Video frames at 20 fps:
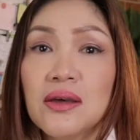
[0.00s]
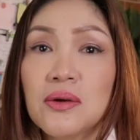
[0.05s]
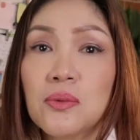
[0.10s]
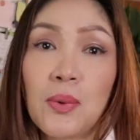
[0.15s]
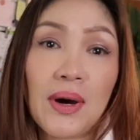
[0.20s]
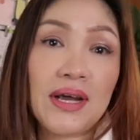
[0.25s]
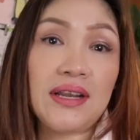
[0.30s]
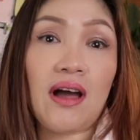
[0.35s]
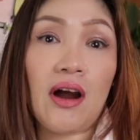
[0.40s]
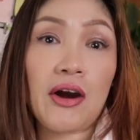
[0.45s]

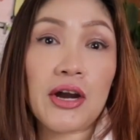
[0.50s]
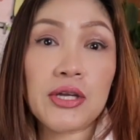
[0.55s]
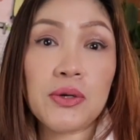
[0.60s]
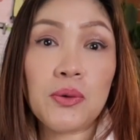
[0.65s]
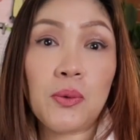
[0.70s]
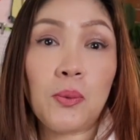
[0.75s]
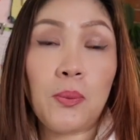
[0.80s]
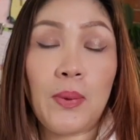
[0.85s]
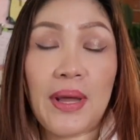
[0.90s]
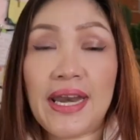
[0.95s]
what are
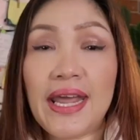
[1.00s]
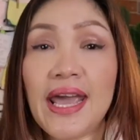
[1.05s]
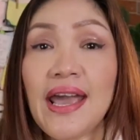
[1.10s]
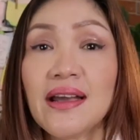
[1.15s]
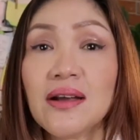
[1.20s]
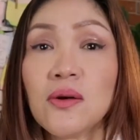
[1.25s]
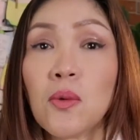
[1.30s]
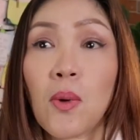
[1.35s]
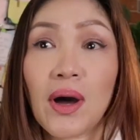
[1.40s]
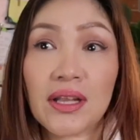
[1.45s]
you
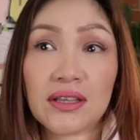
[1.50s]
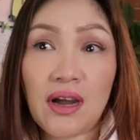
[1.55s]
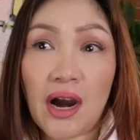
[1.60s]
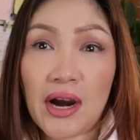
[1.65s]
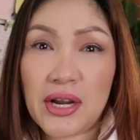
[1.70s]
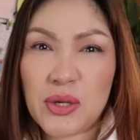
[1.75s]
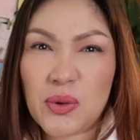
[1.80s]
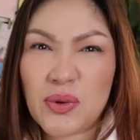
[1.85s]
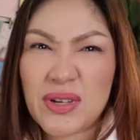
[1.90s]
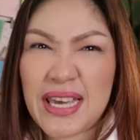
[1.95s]
winning? What
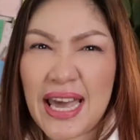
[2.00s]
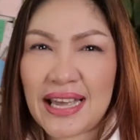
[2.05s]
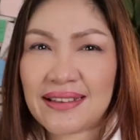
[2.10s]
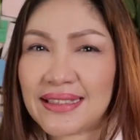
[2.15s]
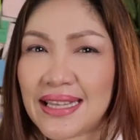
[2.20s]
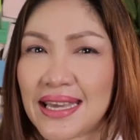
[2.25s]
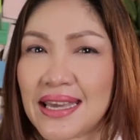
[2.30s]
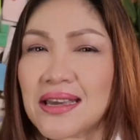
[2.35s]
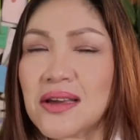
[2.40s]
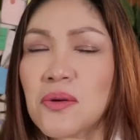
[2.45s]
are you
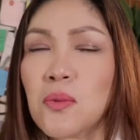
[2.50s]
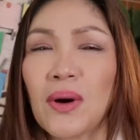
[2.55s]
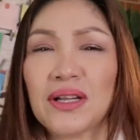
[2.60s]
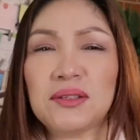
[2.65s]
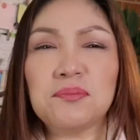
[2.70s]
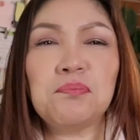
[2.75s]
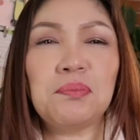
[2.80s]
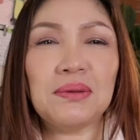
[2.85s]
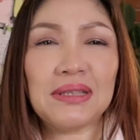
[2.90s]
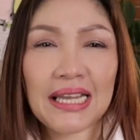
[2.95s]
getting?
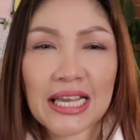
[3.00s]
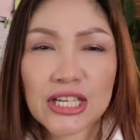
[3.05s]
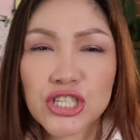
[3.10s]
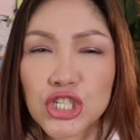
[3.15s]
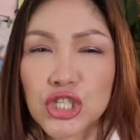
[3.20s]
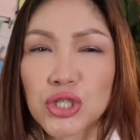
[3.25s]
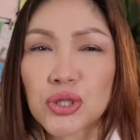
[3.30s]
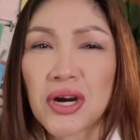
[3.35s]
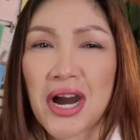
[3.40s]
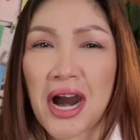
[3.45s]
What
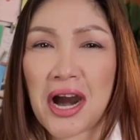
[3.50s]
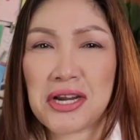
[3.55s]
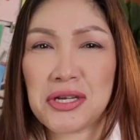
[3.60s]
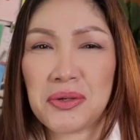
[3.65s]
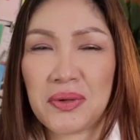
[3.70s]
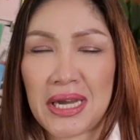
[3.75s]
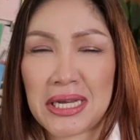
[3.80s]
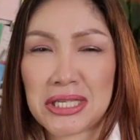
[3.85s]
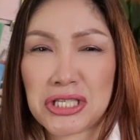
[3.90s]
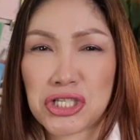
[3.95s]
pleasure are
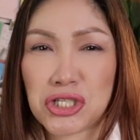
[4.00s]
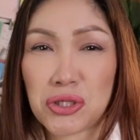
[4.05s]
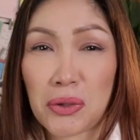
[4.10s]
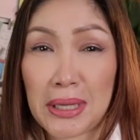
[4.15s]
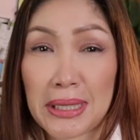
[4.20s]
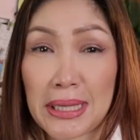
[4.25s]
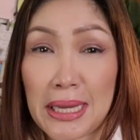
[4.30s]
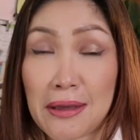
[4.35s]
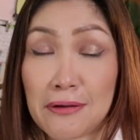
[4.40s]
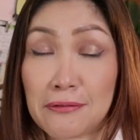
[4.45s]
you
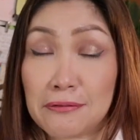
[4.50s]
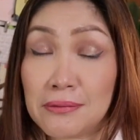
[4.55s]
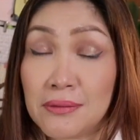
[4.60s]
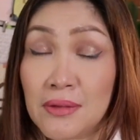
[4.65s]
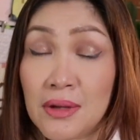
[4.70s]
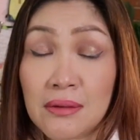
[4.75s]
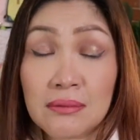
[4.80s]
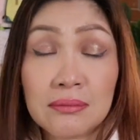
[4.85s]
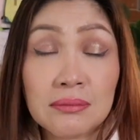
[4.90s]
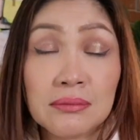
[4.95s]
enjoying
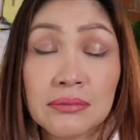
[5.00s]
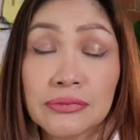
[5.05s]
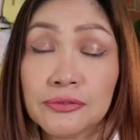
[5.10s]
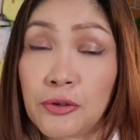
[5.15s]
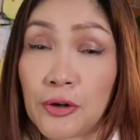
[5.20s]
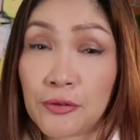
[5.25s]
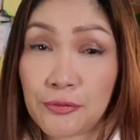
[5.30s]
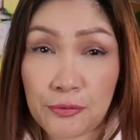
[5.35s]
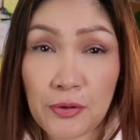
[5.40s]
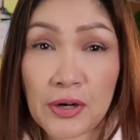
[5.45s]

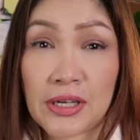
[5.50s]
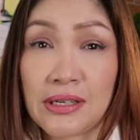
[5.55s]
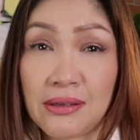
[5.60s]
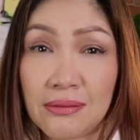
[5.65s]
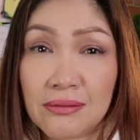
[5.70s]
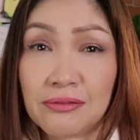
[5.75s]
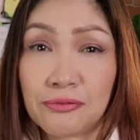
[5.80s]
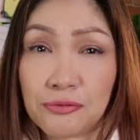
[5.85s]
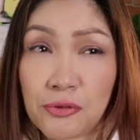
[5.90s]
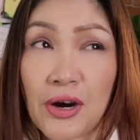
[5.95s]
for
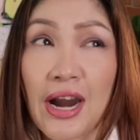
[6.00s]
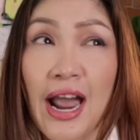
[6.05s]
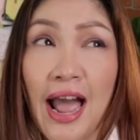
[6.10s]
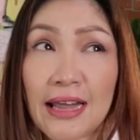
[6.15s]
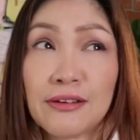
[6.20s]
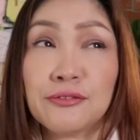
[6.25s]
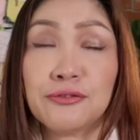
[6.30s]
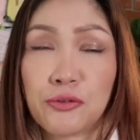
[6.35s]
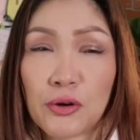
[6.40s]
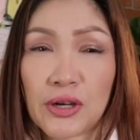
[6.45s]

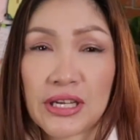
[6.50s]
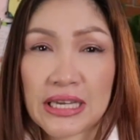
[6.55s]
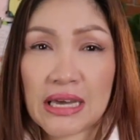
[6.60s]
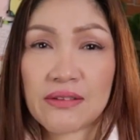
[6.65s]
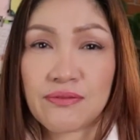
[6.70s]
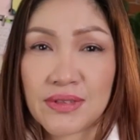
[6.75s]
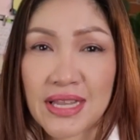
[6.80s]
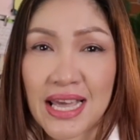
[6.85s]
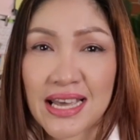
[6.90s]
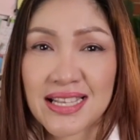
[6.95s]

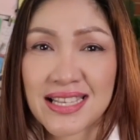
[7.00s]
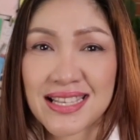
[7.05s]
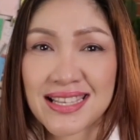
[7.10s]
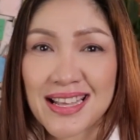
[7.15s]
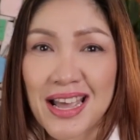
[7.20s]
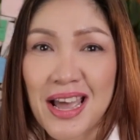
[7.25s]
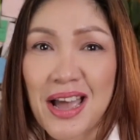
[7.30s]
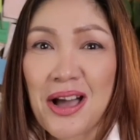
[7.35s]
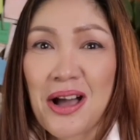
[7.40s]
unforgiveness?